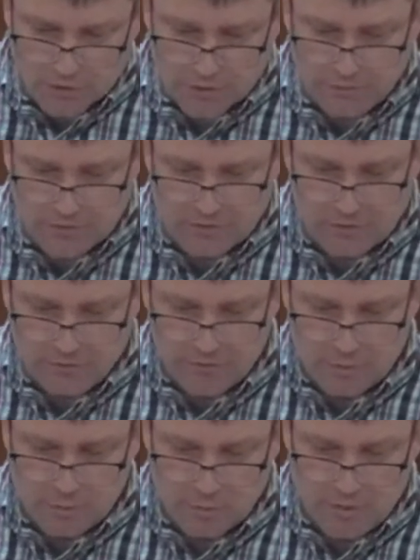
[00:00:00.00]
visit the
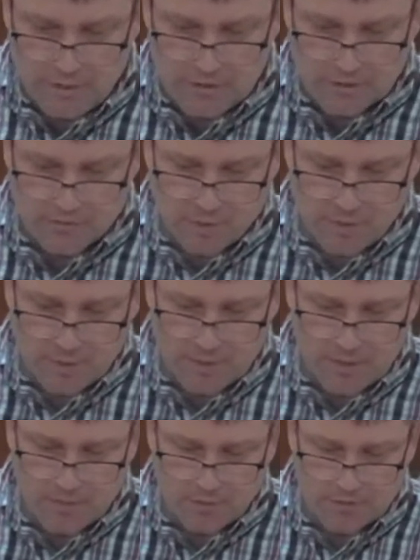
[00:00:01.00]
Facebook pages of Wapello
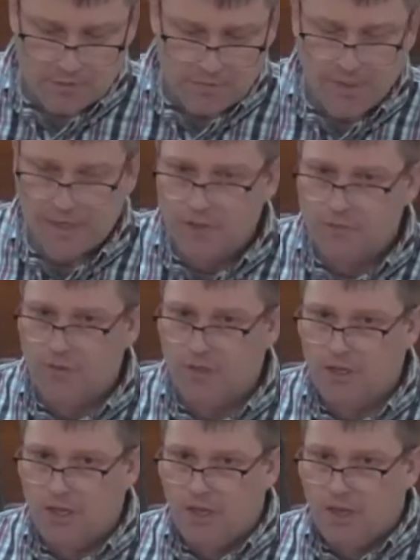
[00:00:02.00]
County Emergency Management
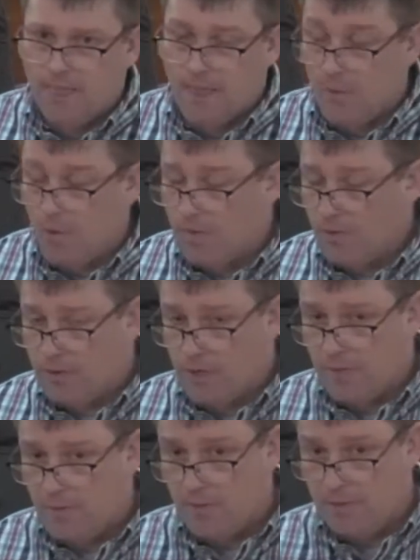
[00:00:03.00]
and Wapello
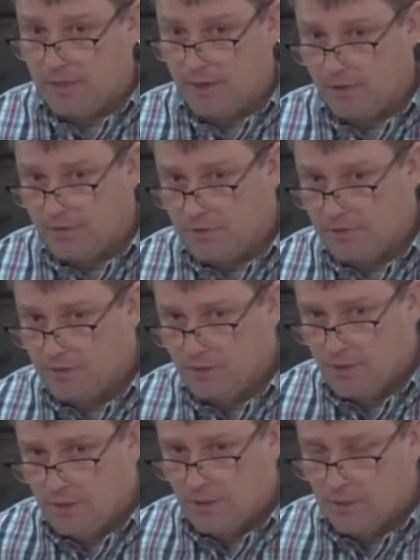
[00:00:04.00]
County Public Health.
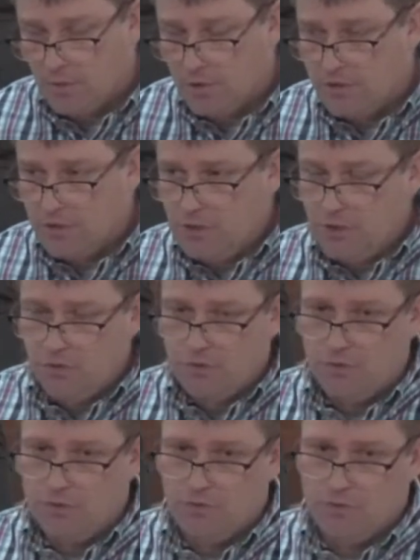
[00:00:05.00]
And we'll continue
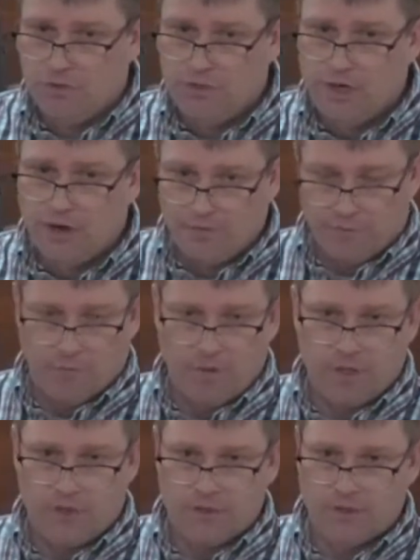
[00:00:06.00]
to share
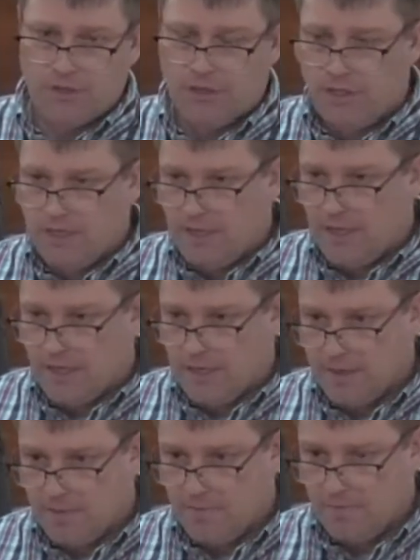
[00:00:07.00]
information,
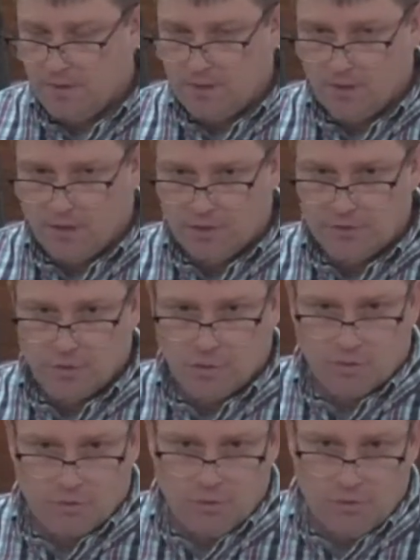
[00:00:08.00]

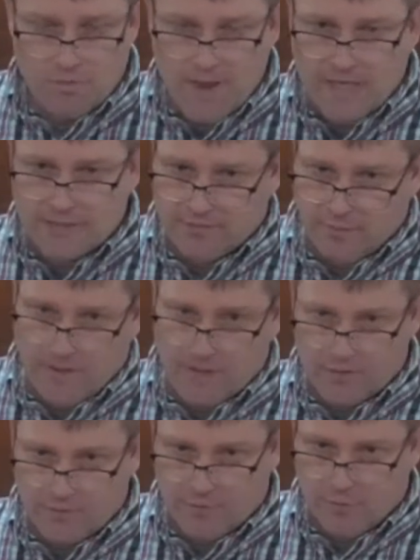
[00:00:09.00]
sort through the massive
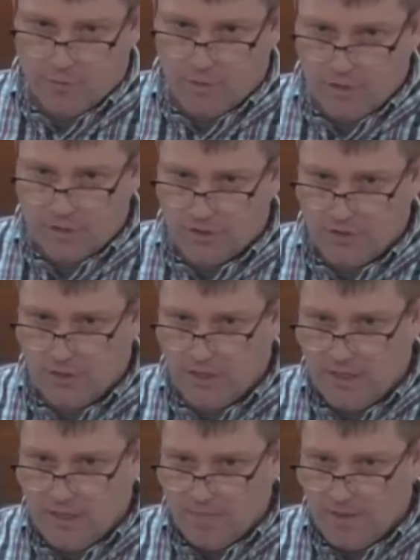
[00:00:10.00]
amounts of information,
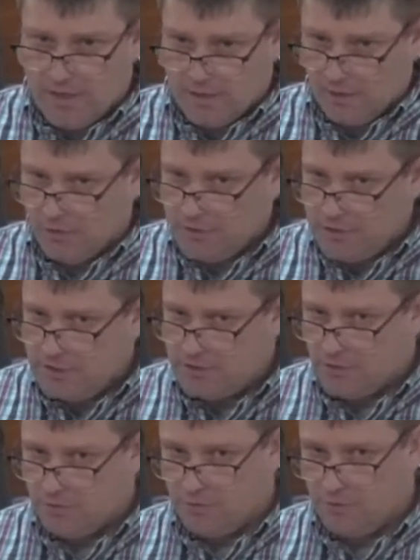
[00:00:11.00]
and make it a little
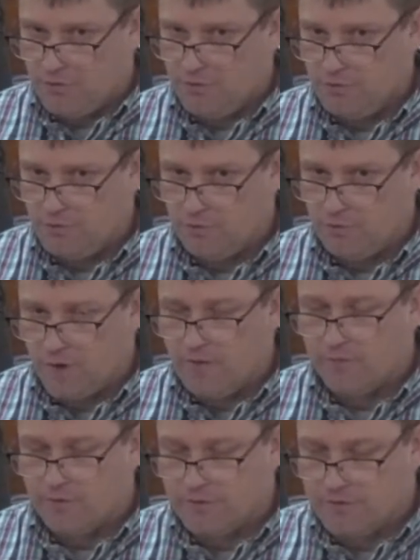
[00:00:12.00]
easier for you to
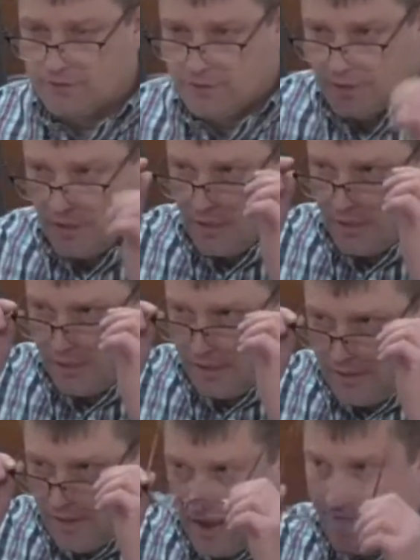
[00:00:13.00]
reference
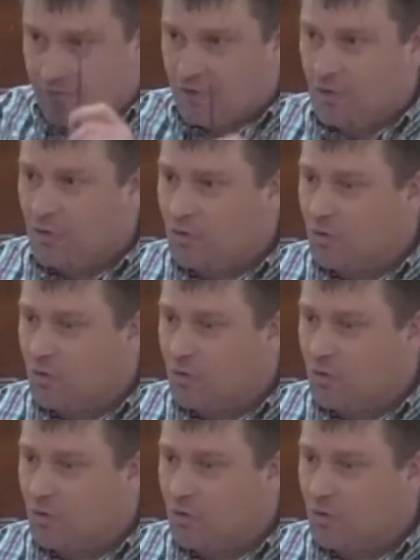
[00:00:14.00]
and not have to go through